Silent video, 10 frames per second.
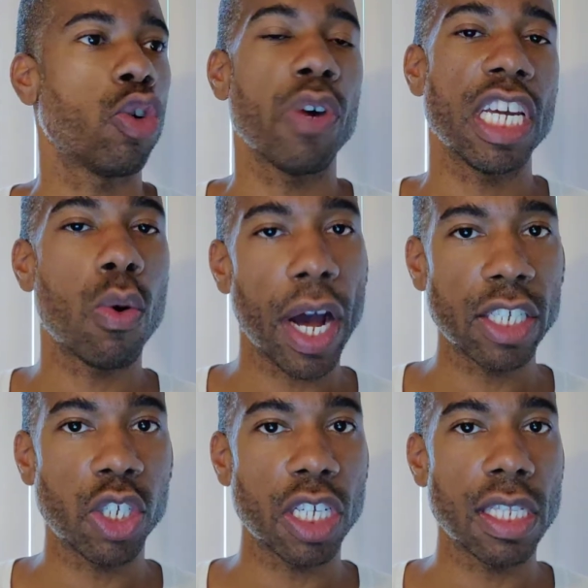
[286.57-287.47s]
20
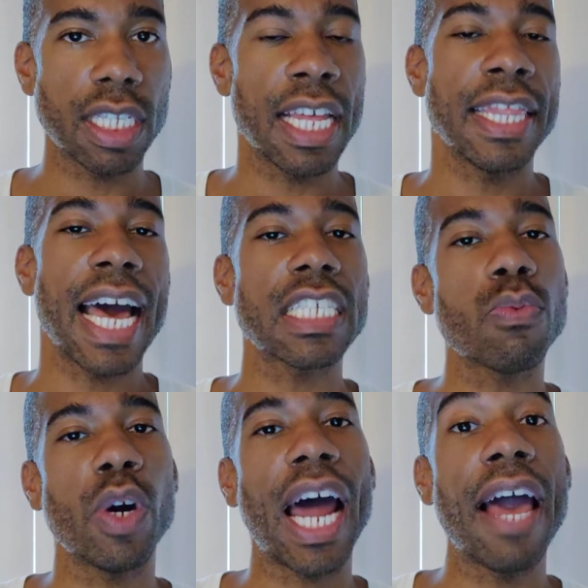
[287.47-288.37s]
questions. And
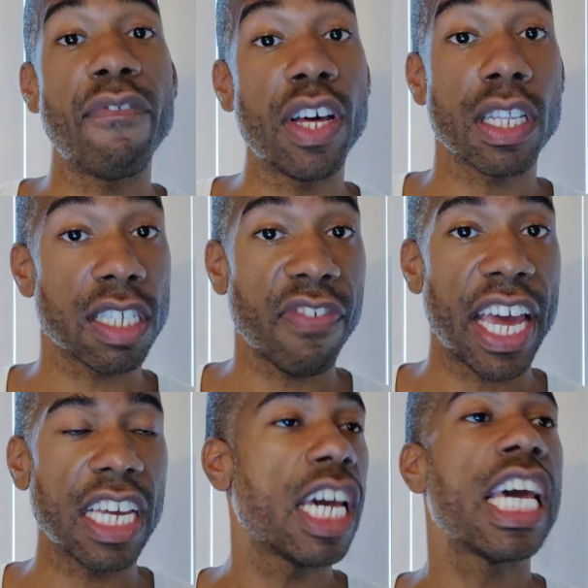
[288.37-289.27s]
that's what I feel is
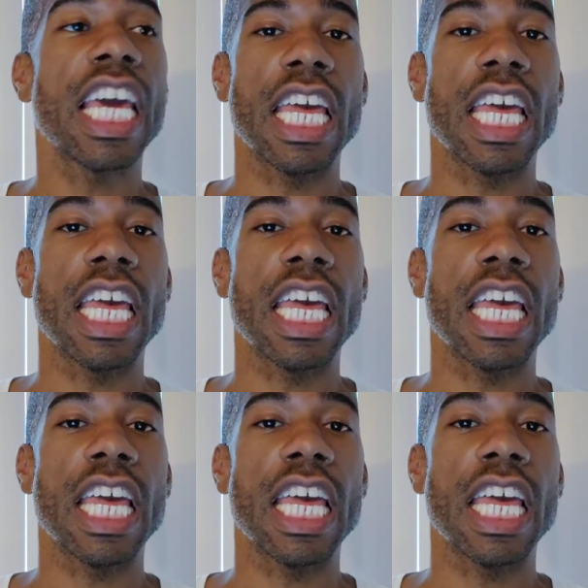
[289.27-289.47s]
fake.